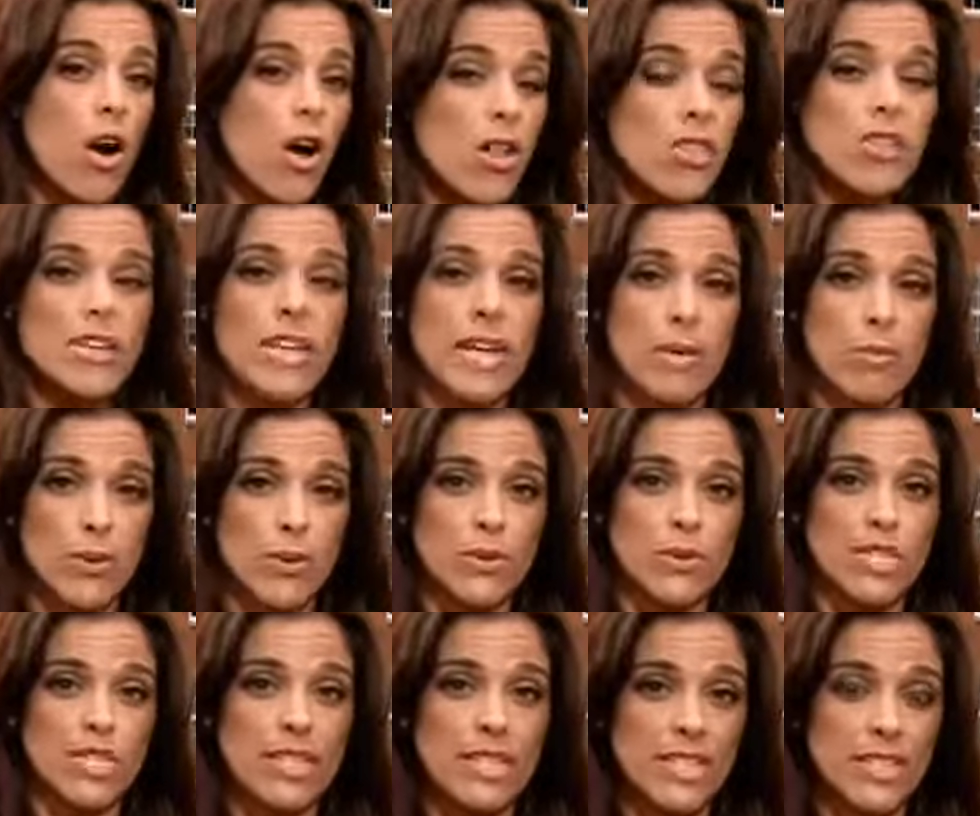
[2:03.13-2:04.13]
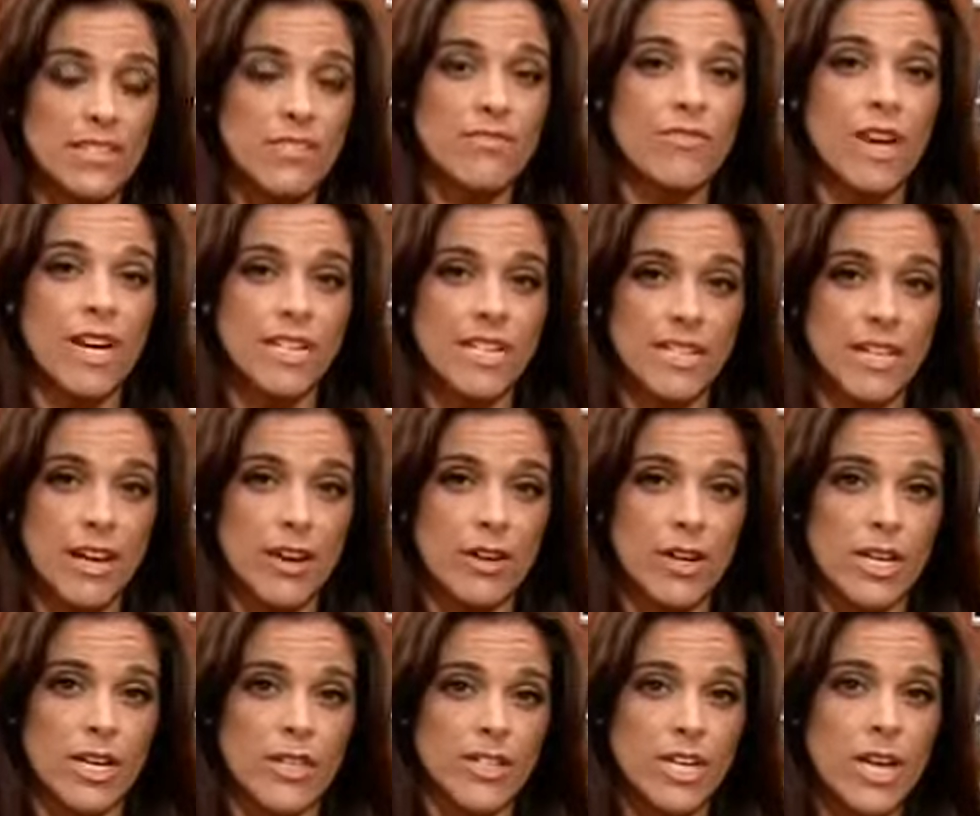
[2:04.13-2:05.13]
all the neighbors in these affected
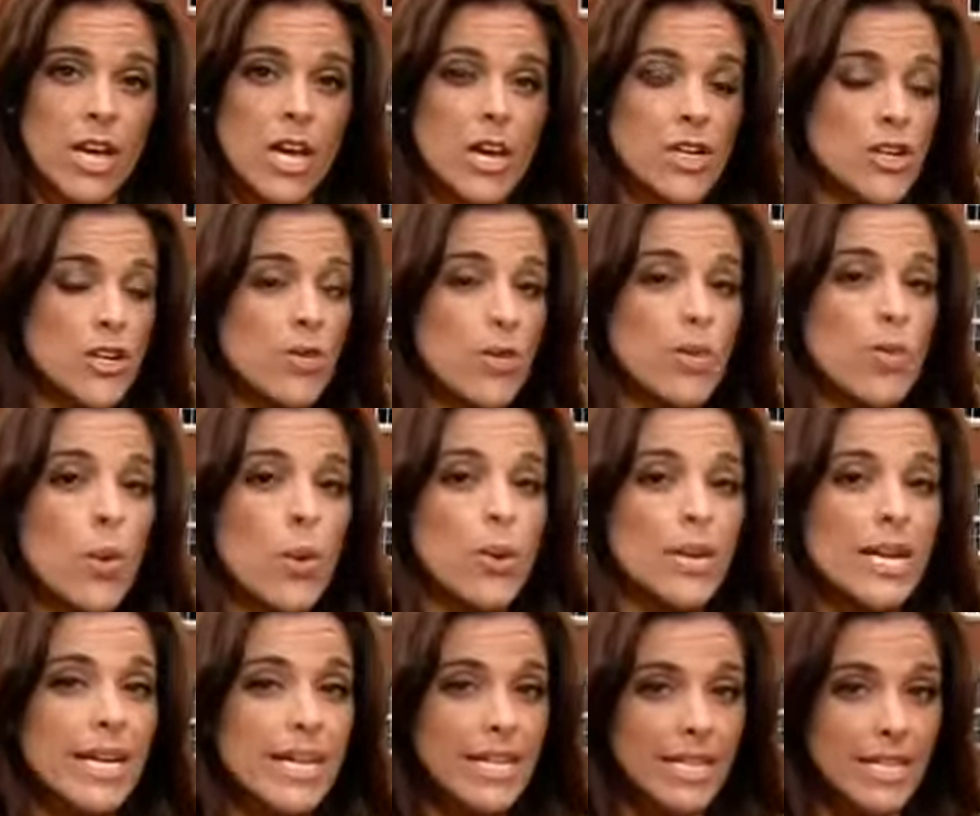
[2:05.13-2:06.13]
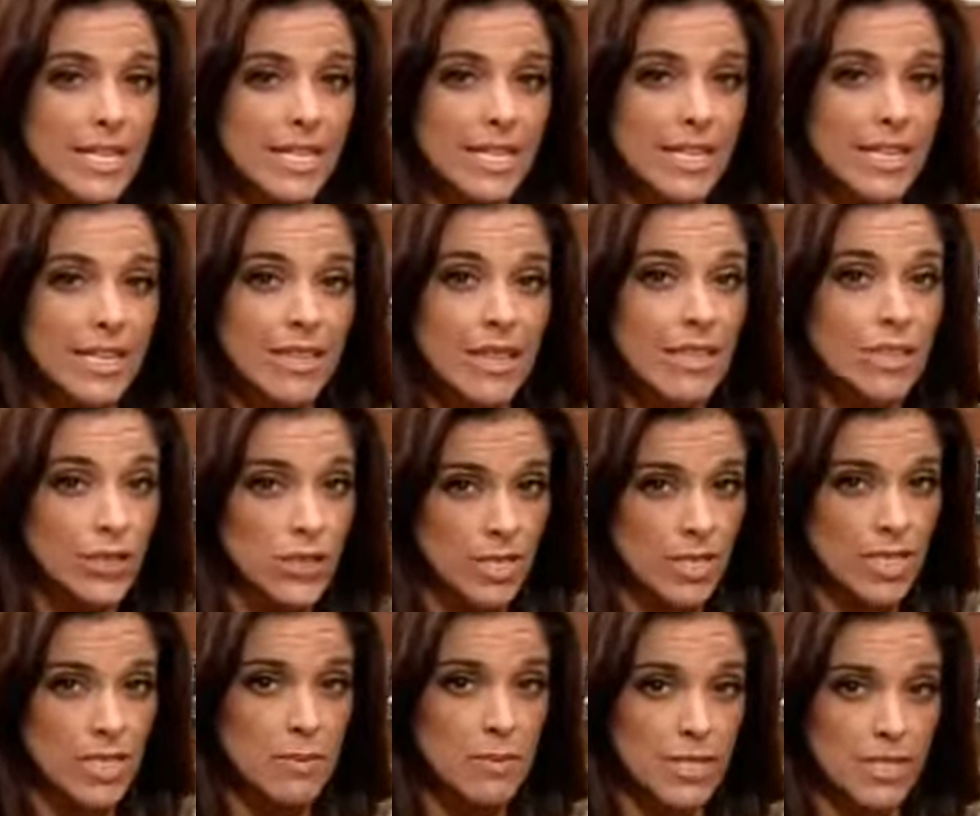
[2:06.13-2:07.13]
areas to report anything that looks
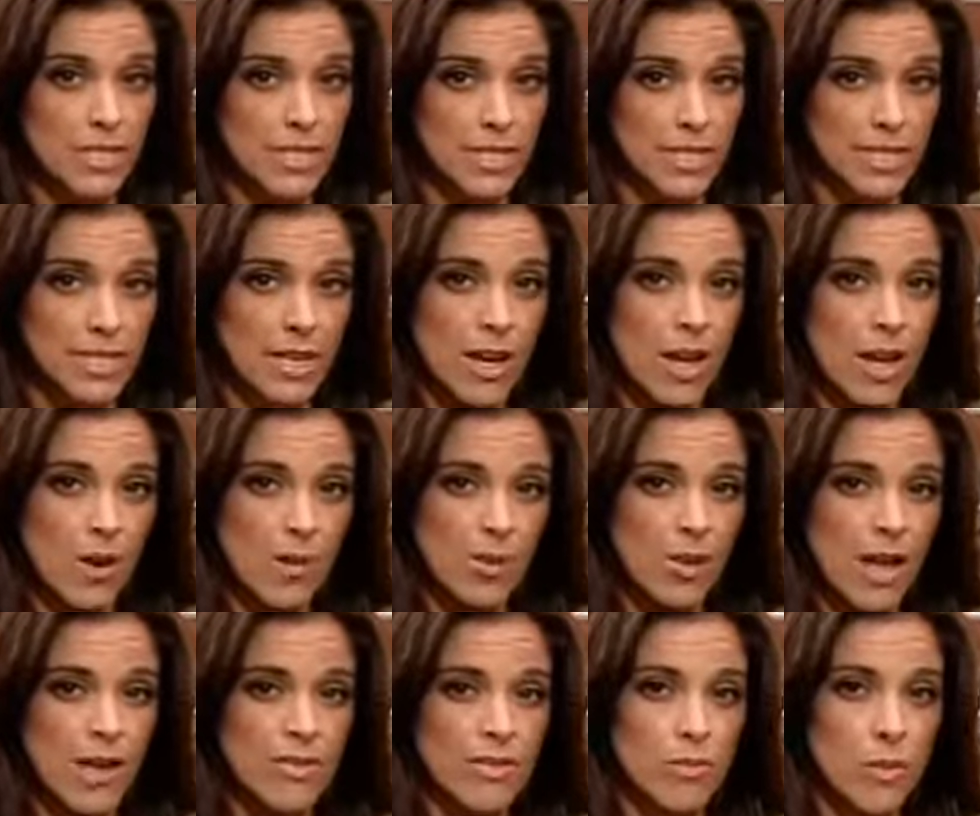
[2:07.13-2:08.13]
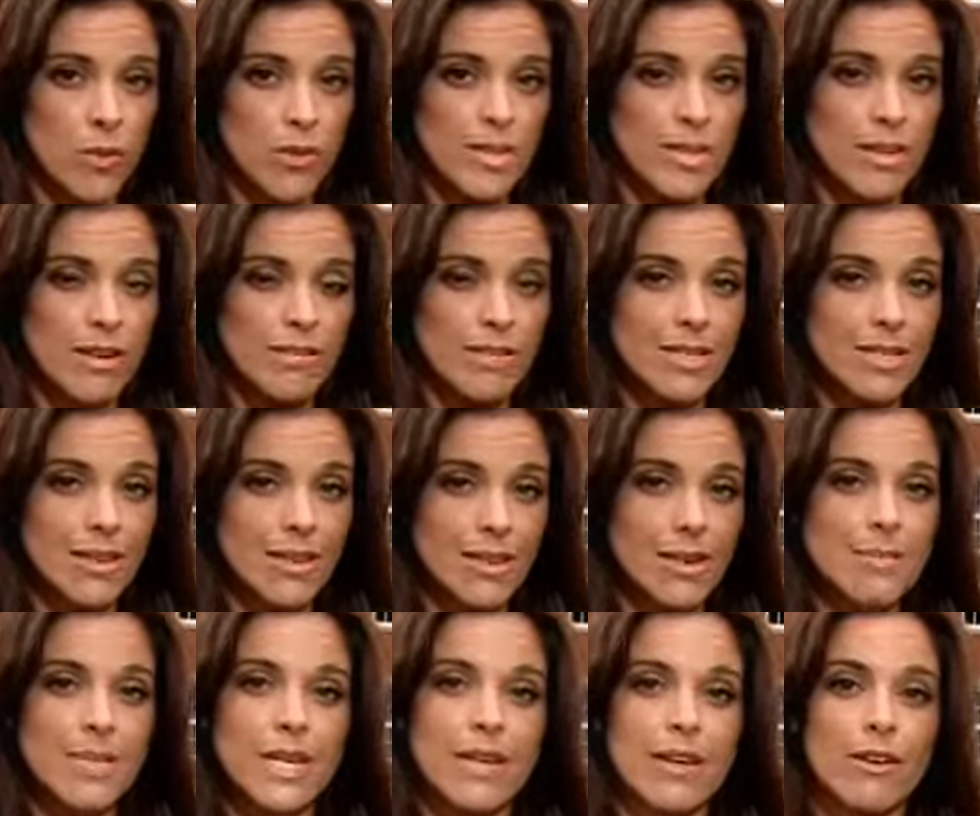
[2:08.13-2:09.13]
suspicious. We're live in Moorestown tonight.
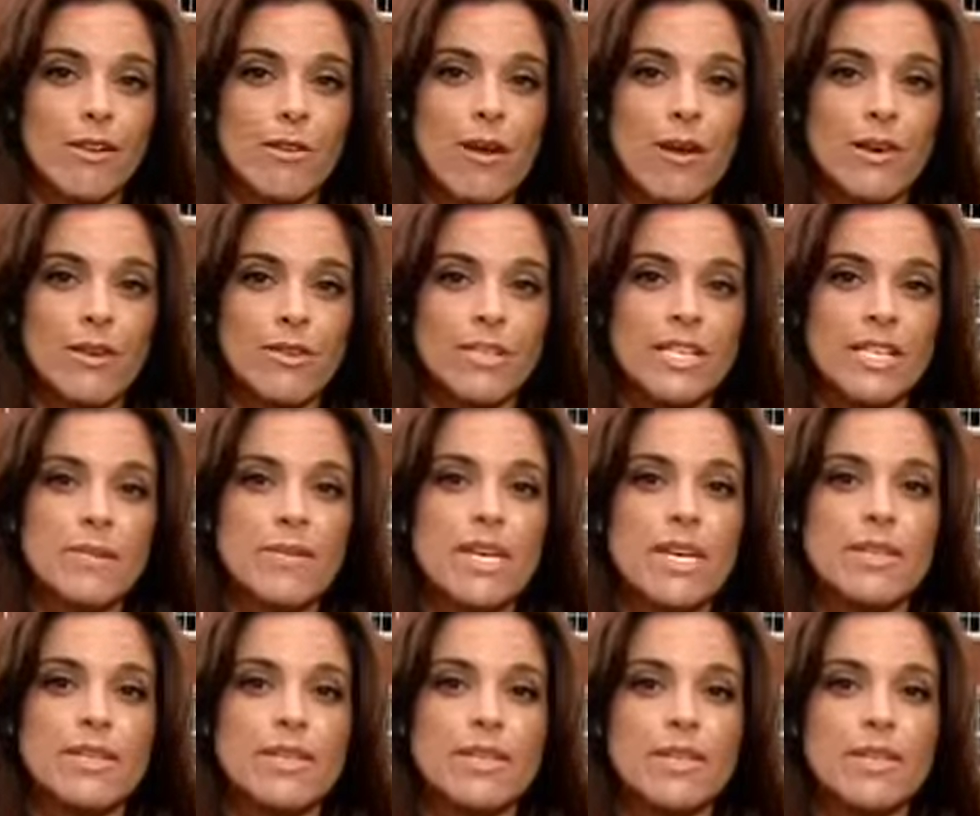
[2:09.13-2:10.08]
I'm Diana Rocco, CBS